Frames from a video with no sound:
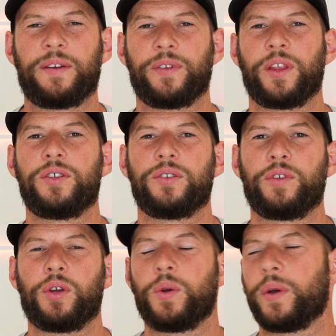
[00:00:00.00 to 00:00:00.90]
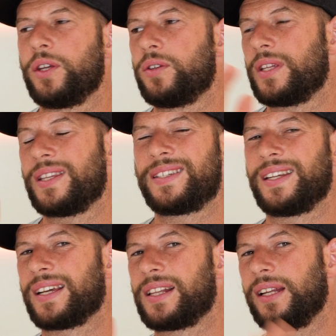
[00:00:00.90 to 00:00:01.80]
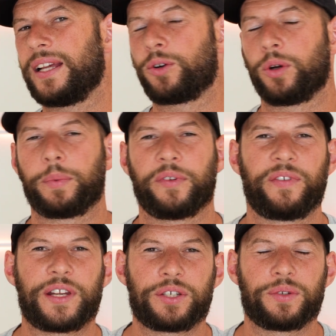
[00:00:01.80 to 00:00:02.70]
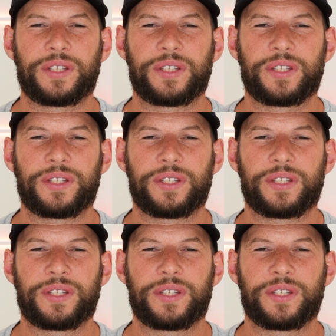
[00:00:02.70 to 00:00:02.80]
And for those of you who are using this in a clinic or a professional